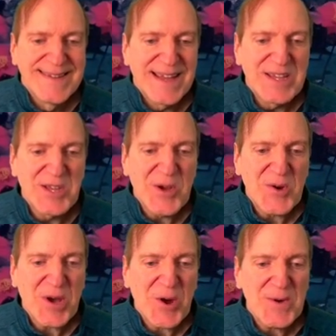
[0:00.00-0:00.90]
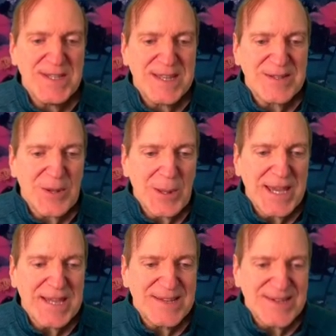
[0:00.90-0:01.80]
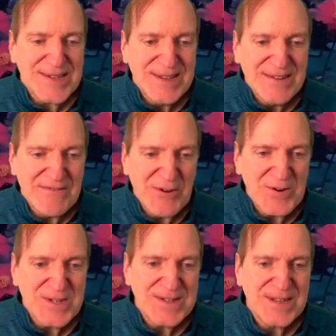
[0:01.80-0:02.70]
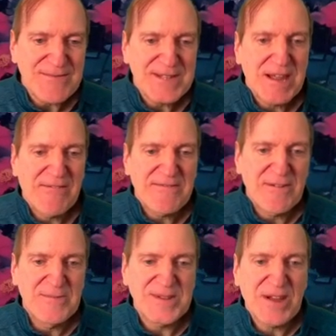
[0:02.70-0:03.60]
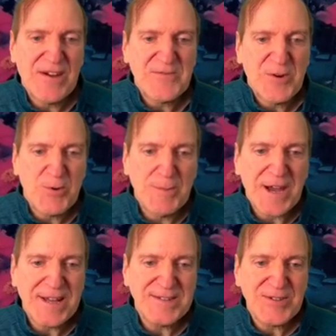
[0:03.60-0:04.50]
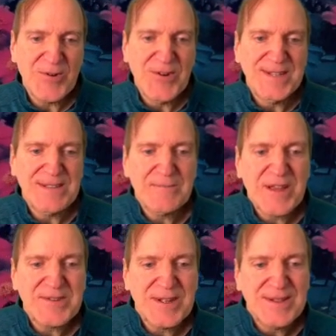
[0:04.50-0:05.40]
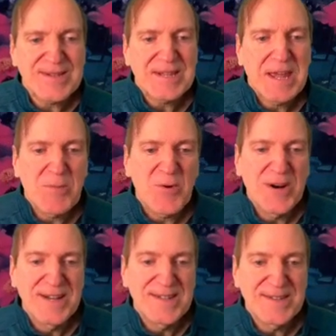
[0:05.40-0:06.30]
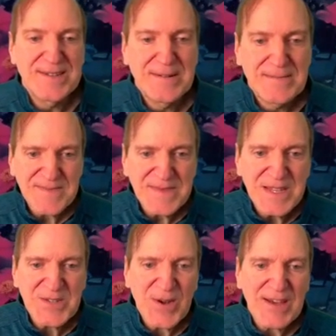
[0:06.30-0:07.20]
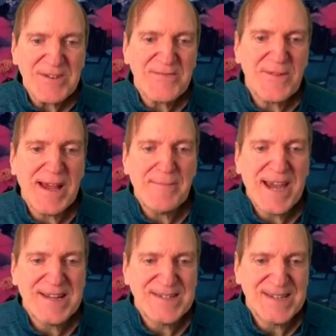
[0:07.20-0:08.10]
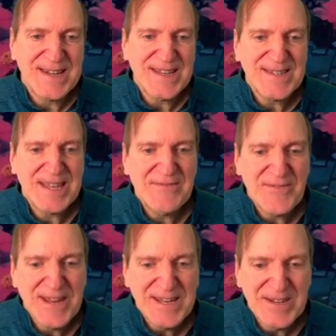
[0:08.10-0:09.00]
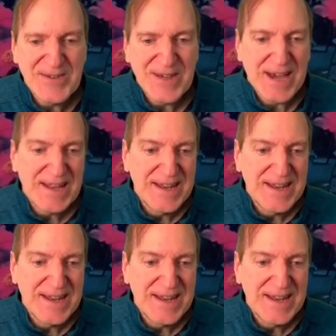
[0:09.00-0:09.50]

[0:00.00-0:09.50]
you don't always get the latest versions of stuff from the software repositories, especially the stable ones. So having a flat pack is a nice safe way to do that.